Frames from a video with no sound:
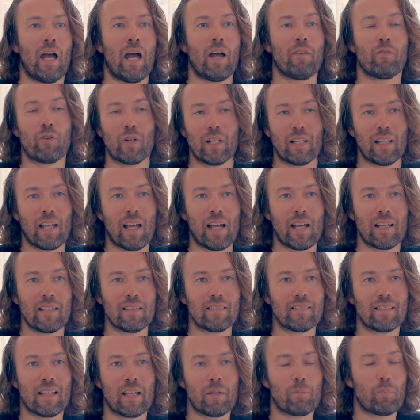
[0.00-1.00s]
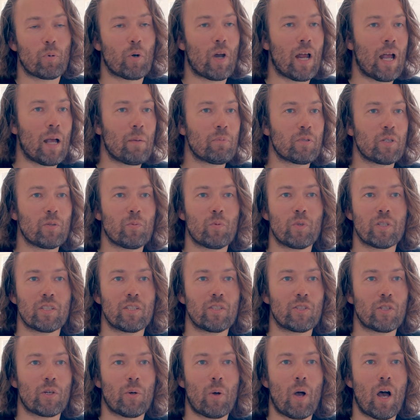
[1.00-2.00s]
have realized that perhaps it
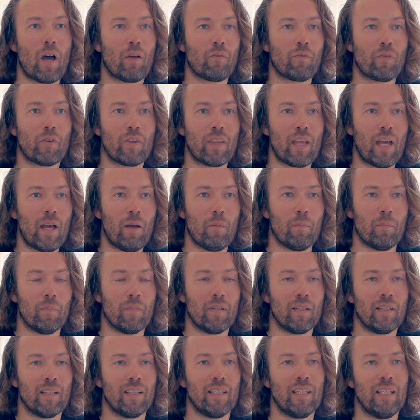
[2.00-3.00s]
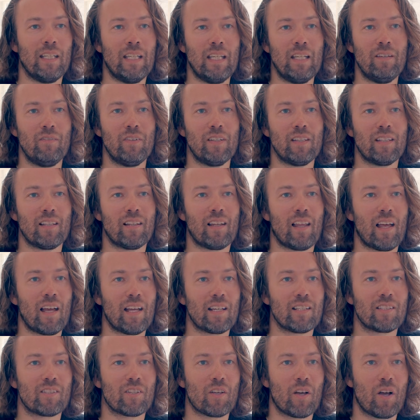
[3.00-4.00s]
wasn't so hot for them even the
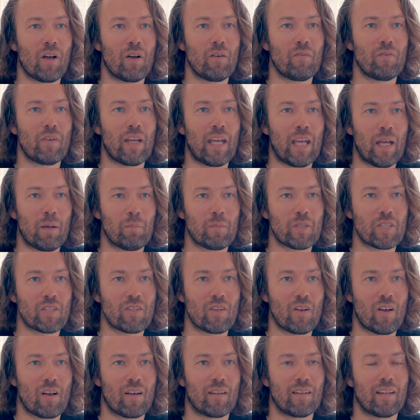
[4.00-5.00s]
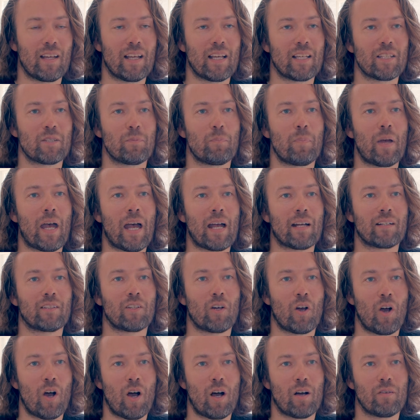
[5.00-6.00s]
likes of Amazon has backed
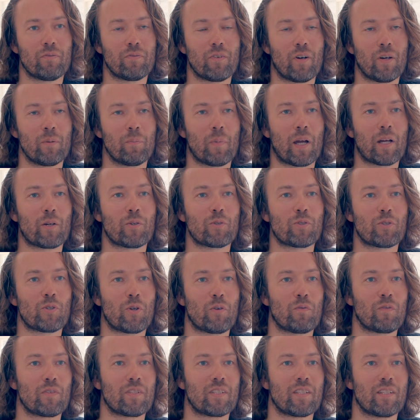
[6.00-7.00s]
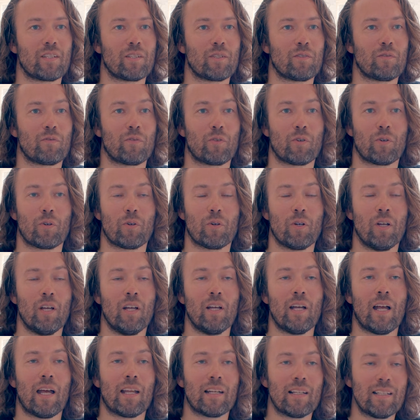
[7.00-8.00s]
off on microservices for
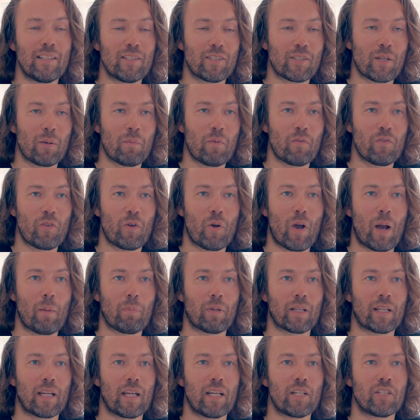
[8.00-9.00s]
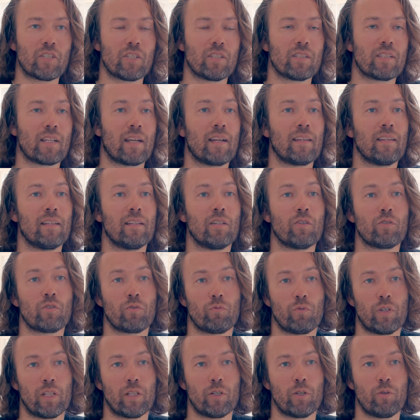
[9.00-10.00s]
at least some of their applications. And I think there's a
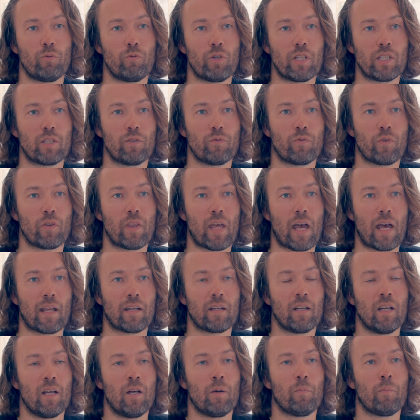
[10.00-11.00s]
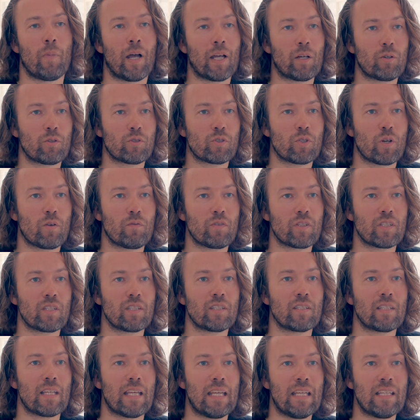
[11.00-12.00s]
really good reason for that.
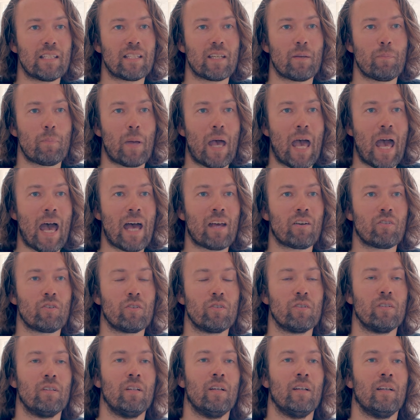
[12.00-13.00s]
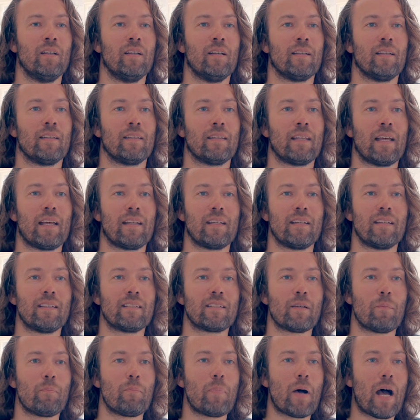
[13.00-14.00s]
Microservices is a pattern that is
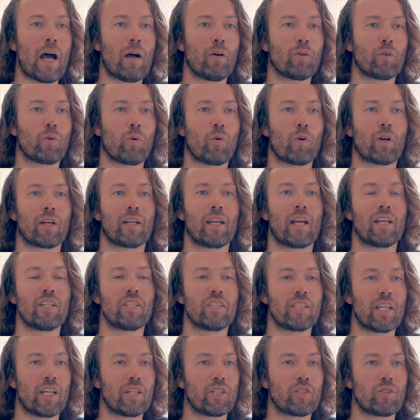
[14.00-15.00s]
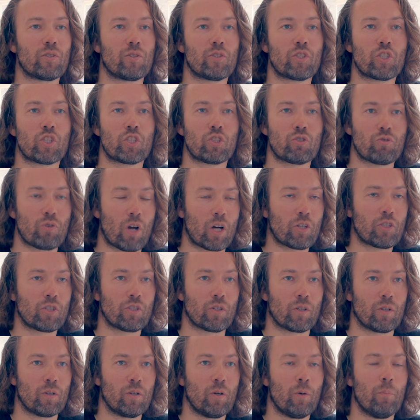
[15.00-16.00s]
about organizational
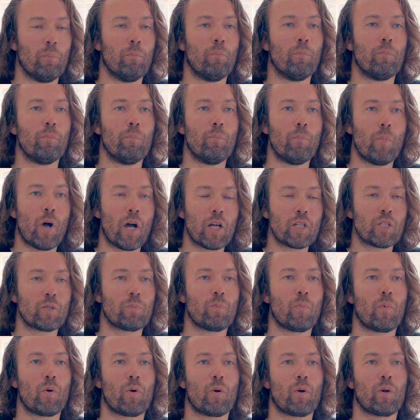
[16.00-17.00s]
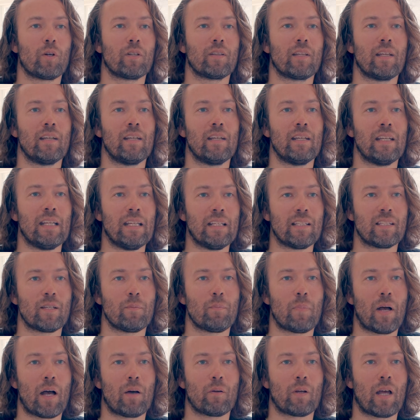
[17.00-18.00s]
structure, much more than it is
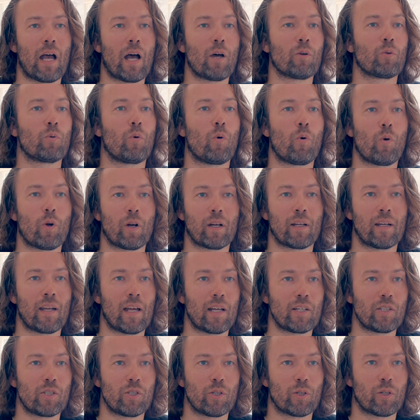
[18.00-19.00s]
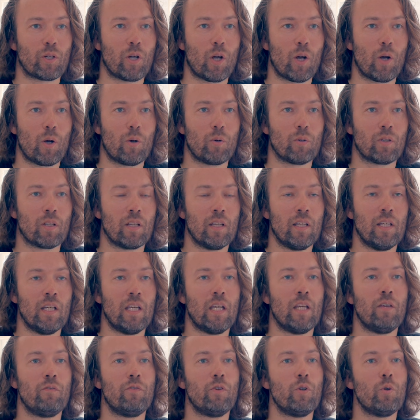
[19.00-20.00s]
about how to organize your code.
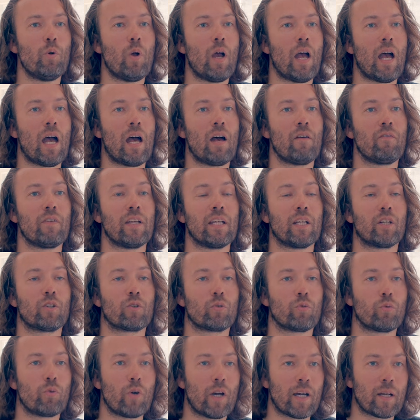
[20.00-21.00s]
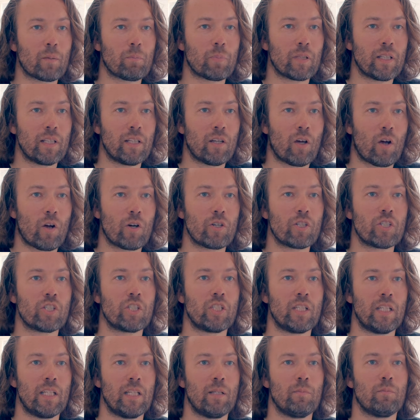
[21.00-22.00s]
If you have incredibly large
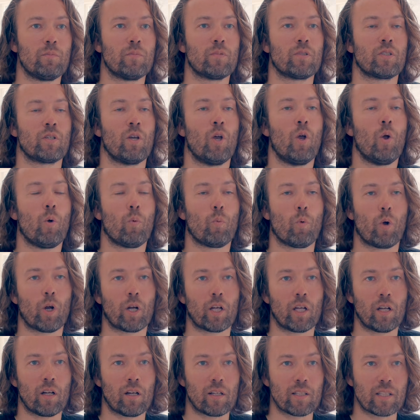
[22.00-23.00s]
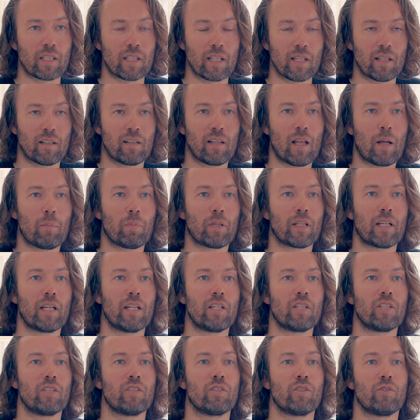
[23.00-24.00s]
teams working on single
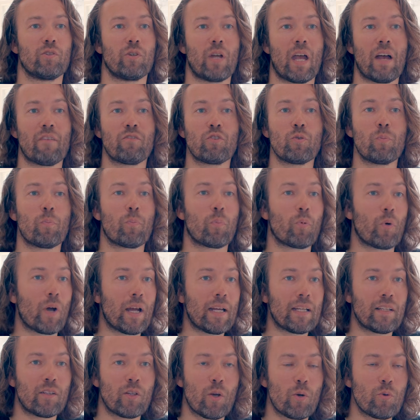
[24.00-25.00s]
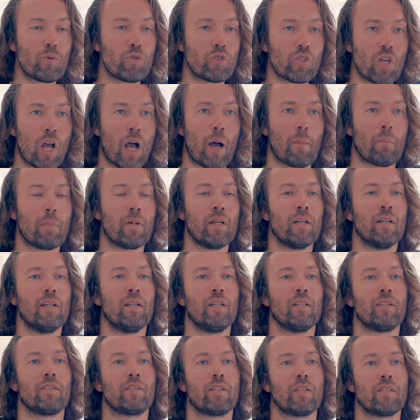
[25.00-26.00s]
applications and you have to break those up
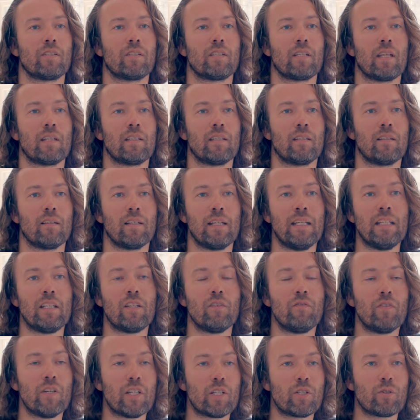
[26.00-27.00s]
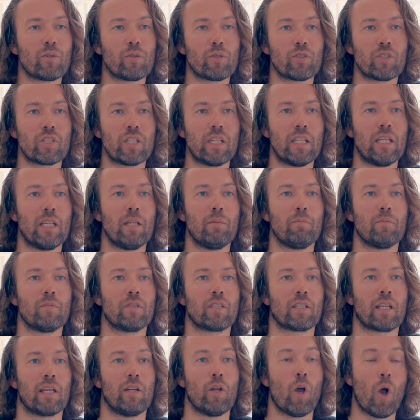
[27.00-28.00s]
such that the individual
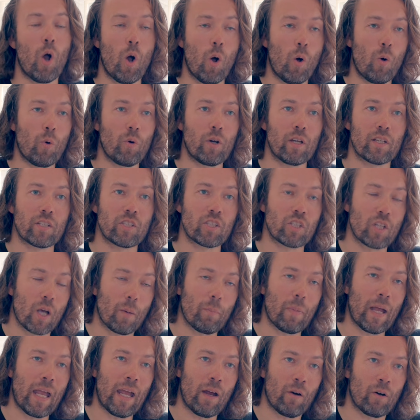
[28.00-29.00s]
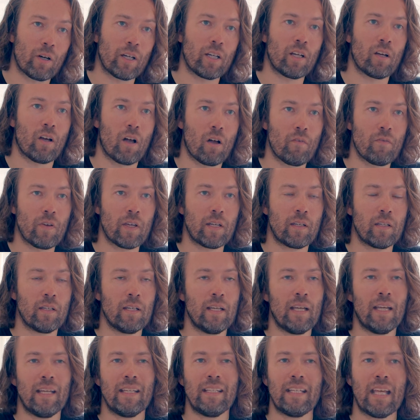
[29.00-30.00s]
teams can own a sub area of it,
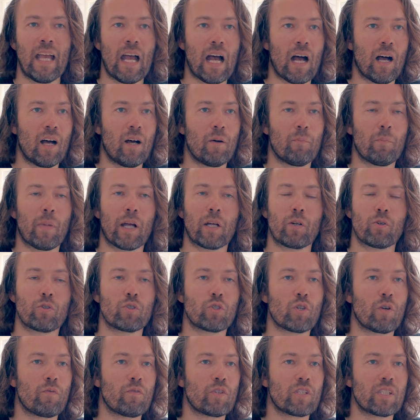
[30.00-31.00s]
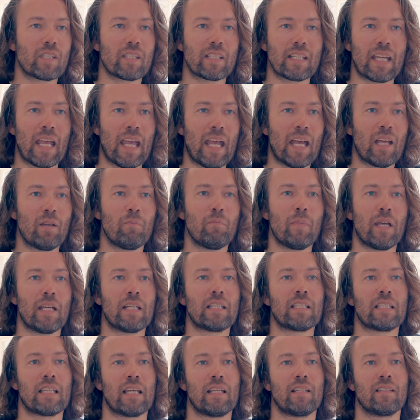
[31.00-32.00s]
yeah, microservices can make
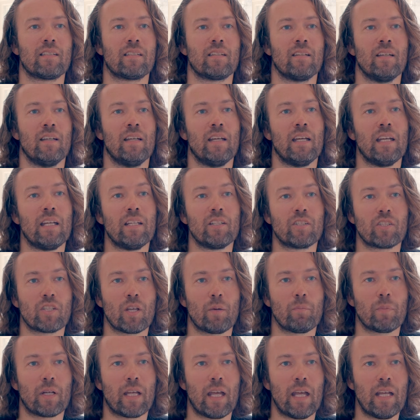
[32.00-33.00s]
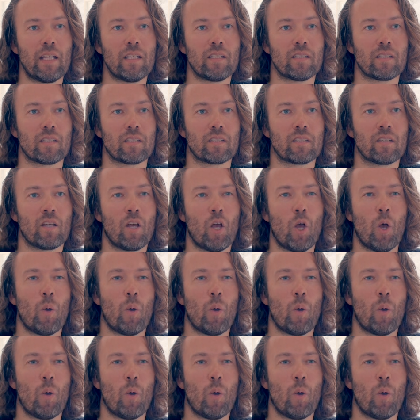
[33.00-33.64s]
sense in some cases.